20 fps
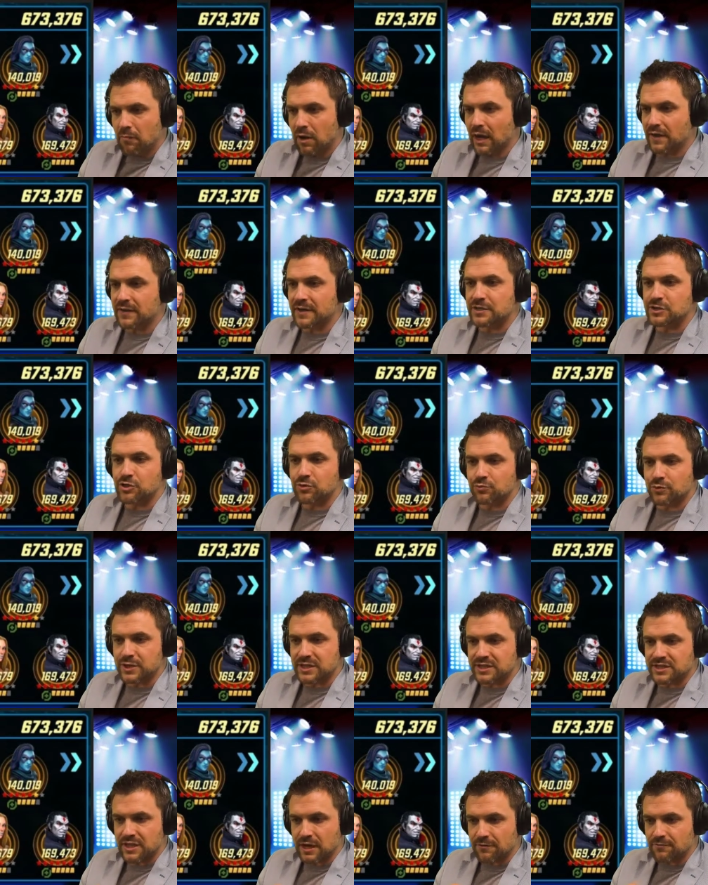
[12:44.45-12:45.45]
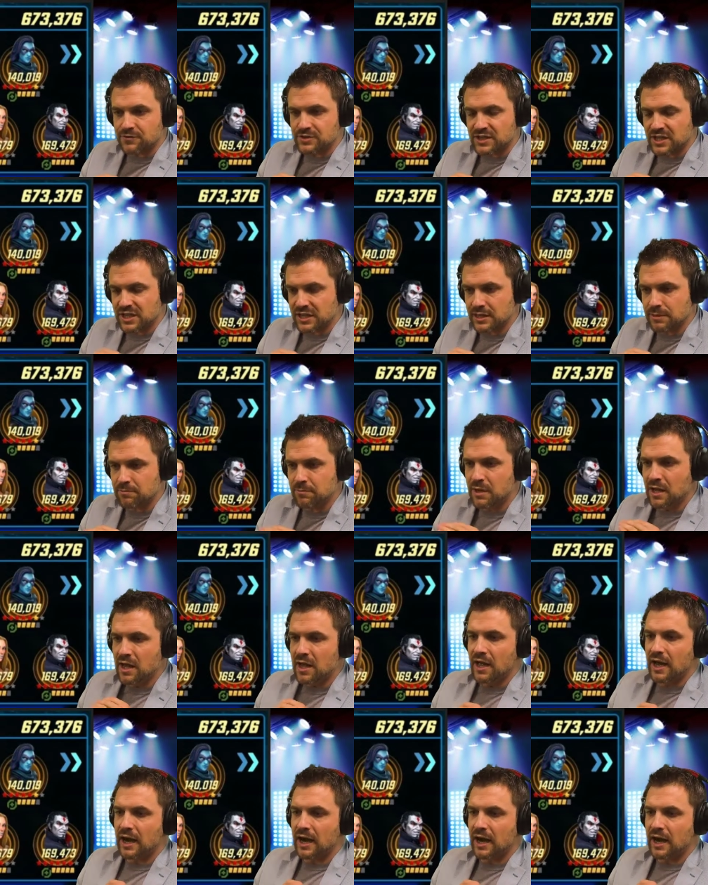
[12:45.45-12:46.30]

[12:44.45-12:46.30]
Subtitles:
I think it's a really tough team.